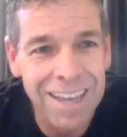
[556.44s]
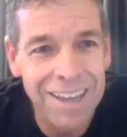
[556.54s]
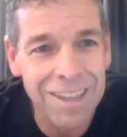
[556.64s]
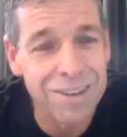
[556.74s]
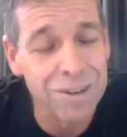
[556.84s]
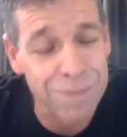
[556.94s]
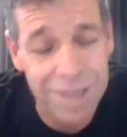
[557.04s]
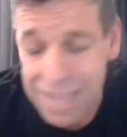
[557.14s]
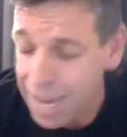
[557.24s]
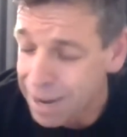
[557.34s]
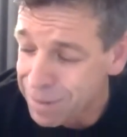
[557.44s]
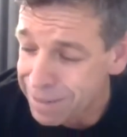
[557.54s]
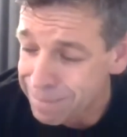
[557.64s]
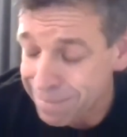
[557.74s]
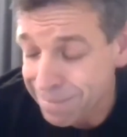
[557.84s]
It's a little bit sad, but
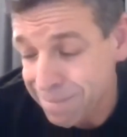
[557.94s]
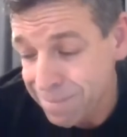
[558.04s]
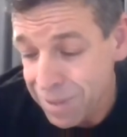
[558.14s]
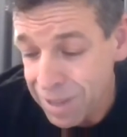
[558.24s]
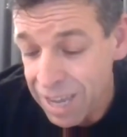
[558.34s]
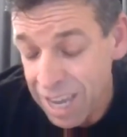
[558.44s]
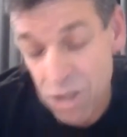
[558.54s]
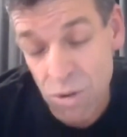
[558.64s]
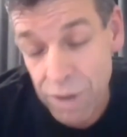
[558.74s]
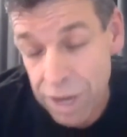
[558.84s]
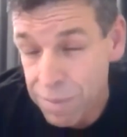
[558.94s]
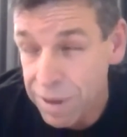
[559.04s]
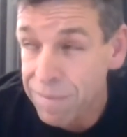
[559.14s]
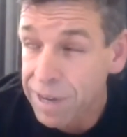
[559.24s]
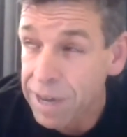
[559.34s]
he's always
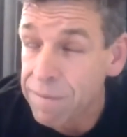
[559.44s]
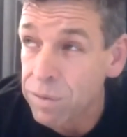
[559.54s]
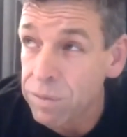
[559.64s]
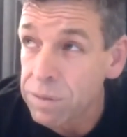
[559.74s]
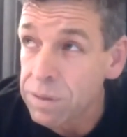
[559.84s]
been forgetful.